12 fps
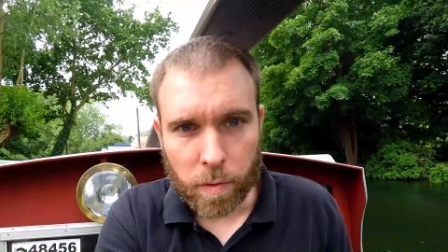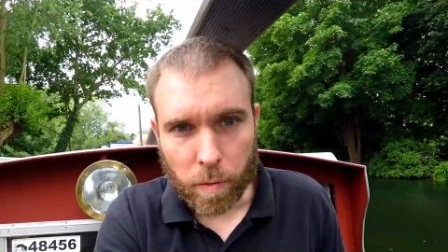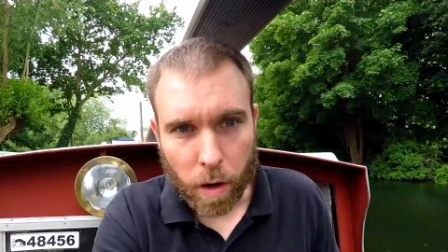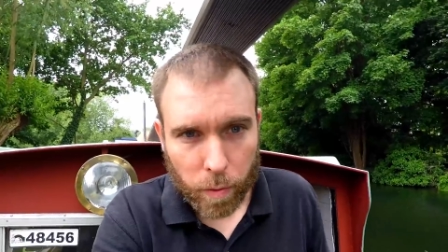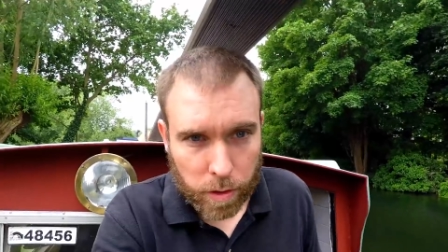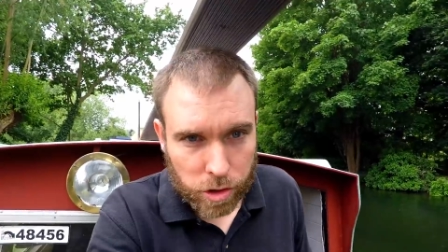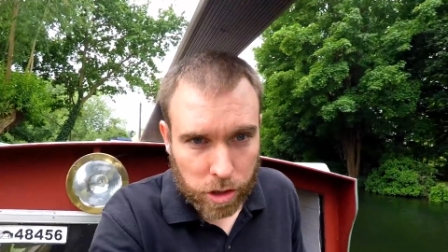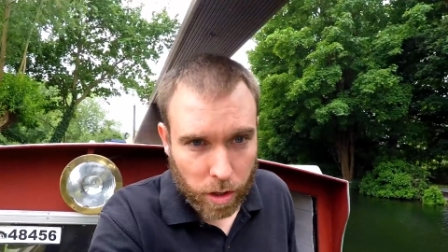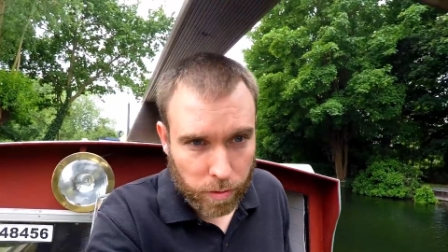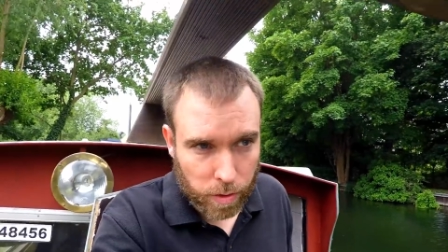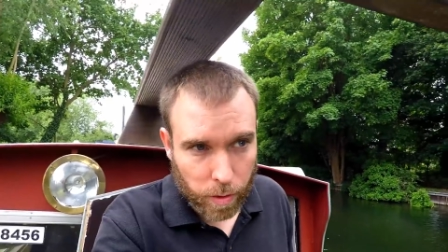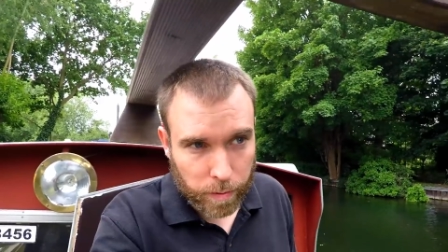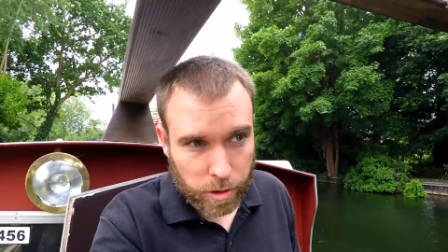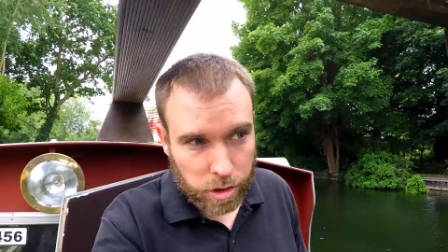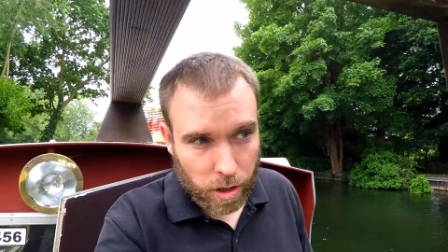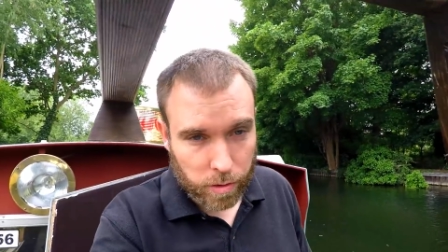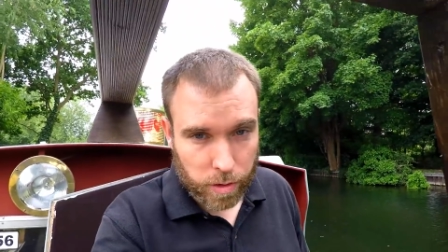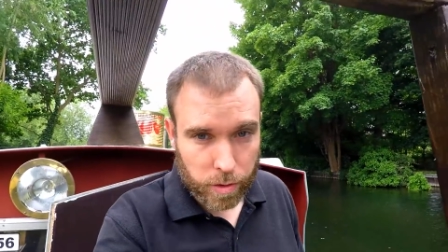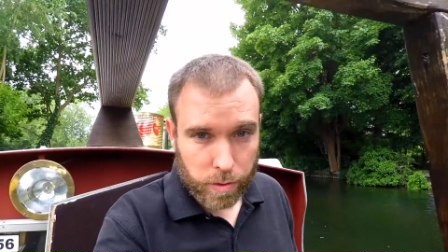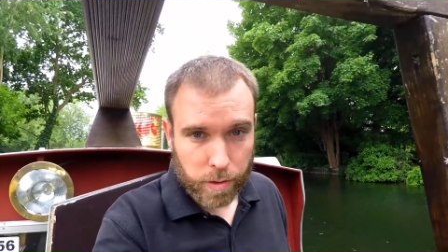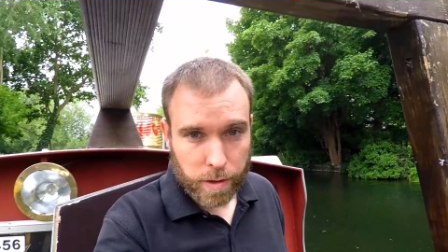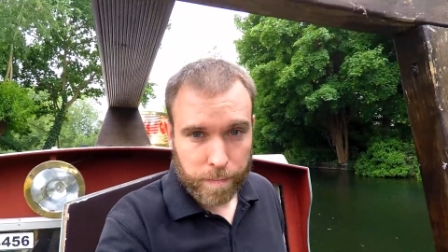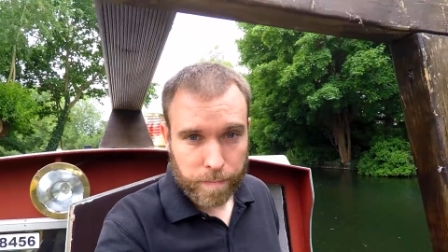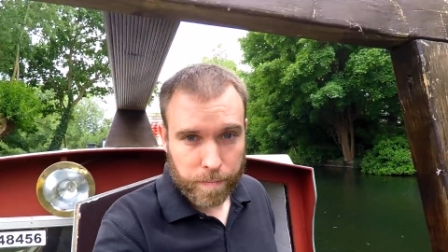What I want to show you, I want to show you
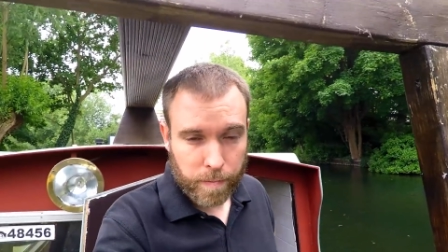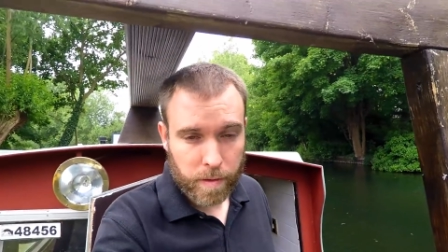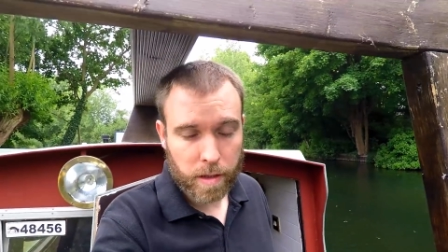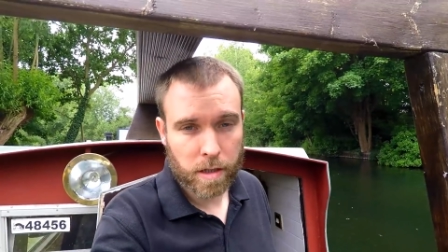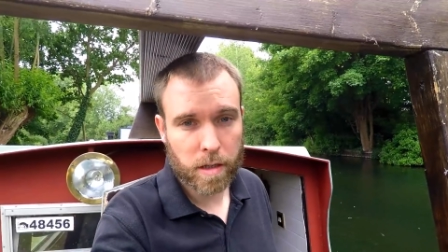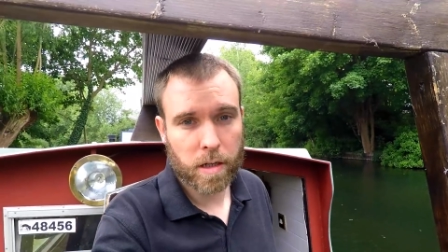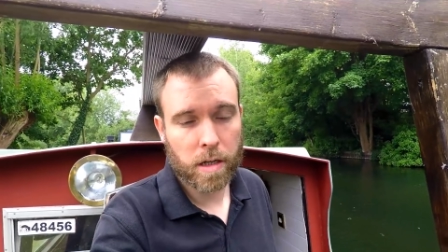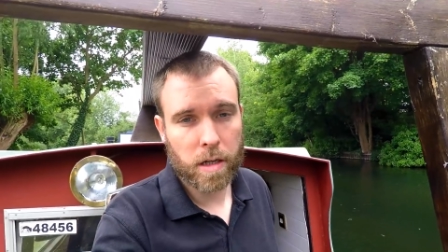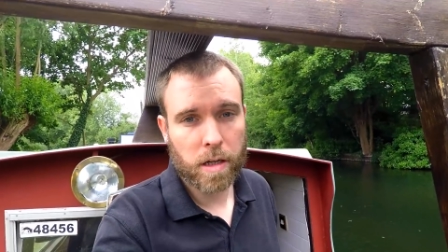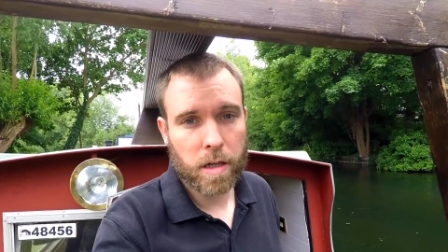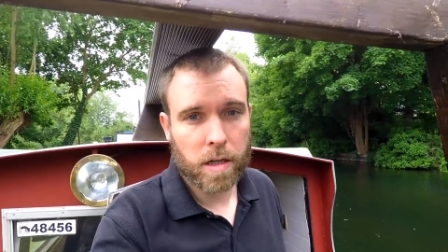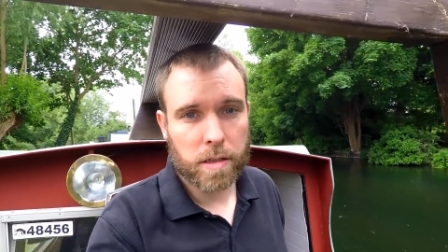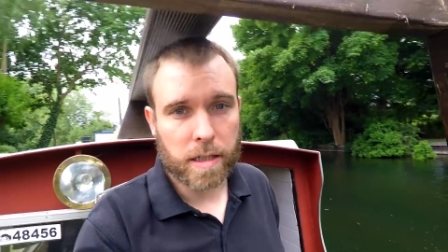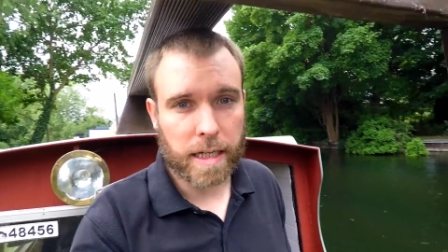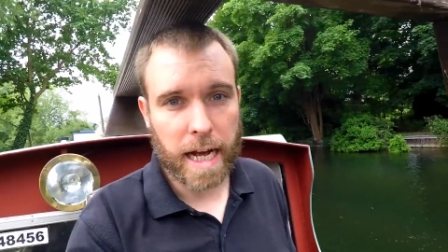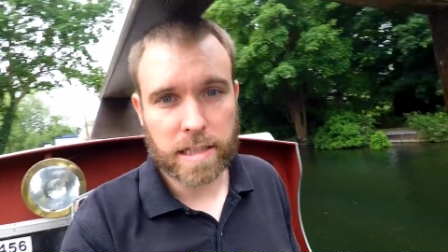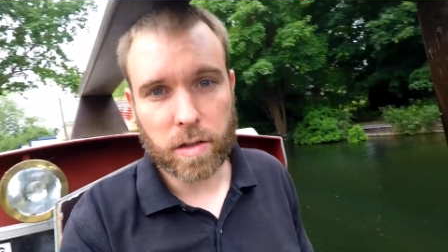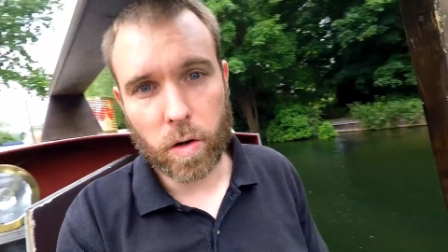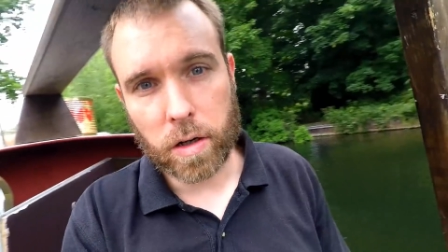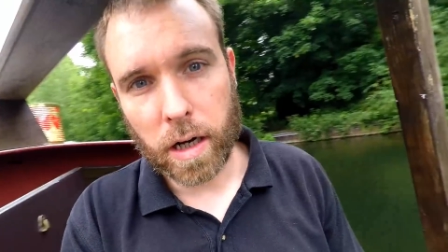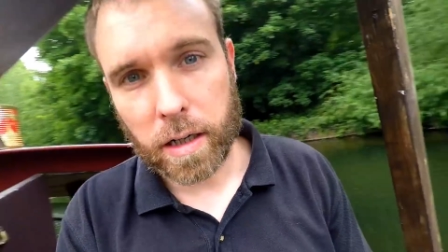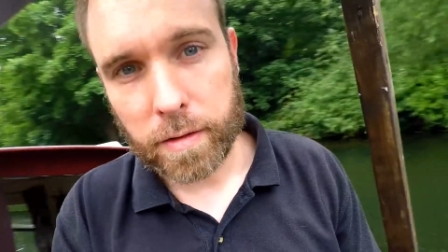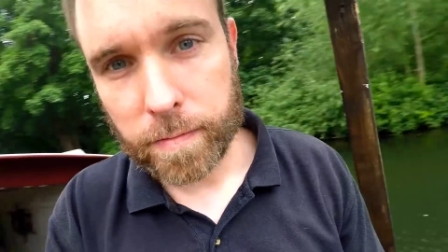the gas locker,